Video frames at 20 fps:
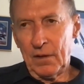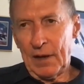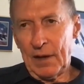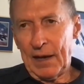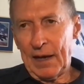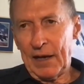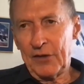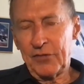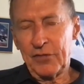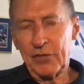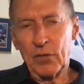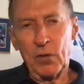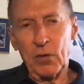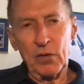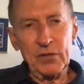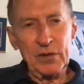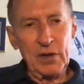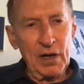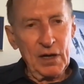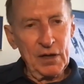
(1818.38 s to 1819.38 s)
as you
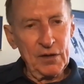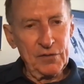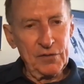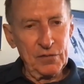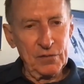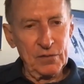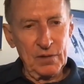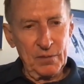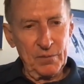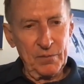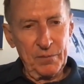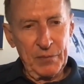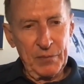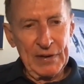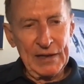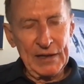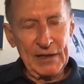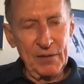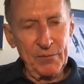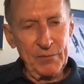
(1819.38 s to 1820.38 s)
hold on to them,
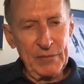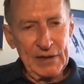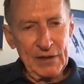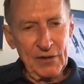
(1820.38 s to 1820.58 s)
but it can be